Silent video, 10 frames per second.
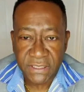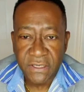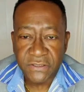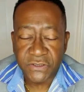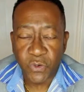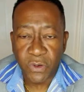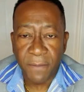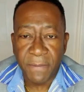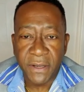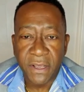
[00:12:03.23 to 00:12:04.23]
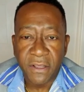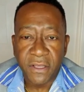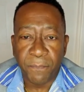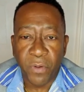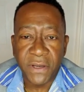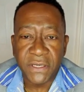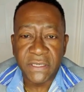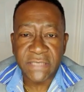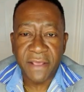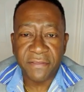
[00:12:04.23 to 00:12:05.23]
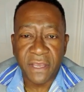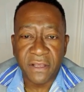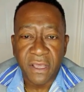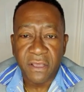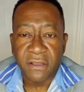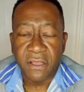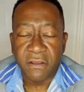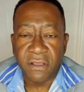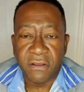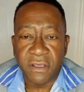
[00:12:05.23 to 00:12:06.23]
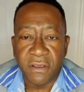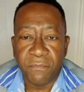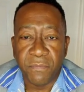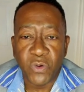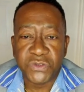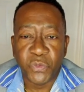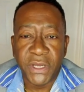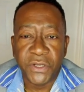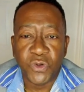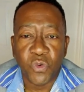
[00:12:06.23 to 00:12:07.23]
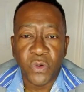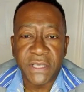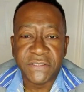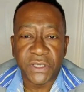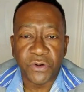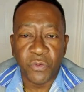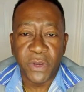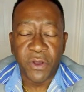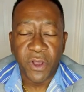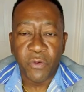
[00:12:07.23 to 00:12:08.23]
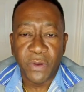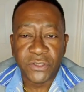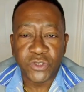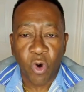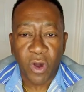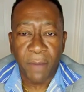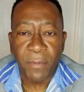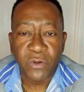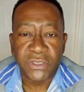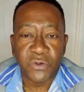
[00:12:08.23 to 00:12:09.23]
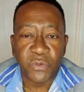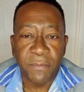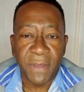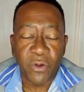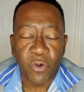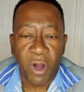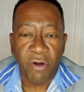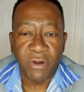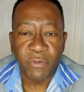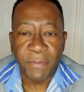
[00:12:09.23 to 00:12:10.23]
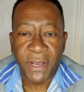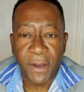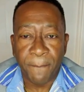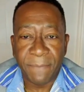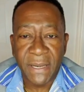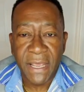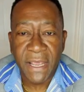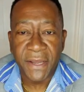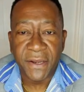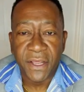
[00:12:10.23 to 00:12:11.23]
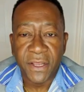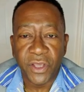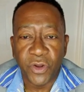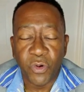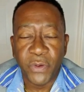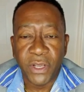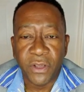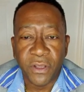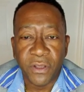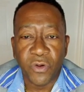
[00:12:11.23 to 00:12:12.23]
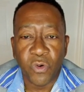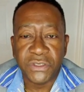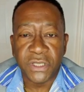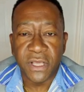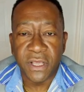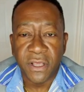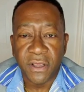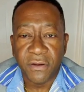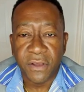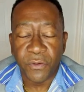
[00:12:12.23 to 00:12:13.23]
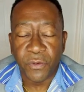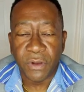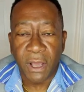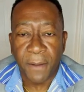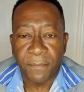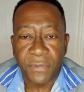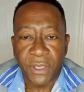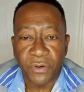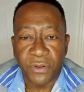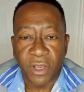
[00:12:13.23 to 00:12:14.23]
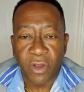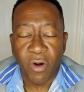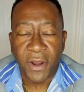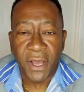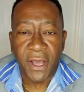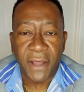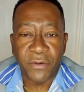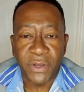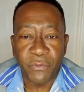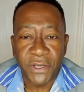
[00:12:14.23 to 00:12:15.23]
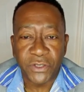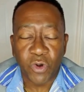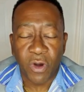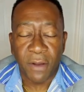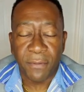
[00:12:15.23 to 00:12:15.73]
So, I mean, the point is, I think the most we do is, we will talk about it, we may quarrel, we may complain, we go to the, the corner and we talk,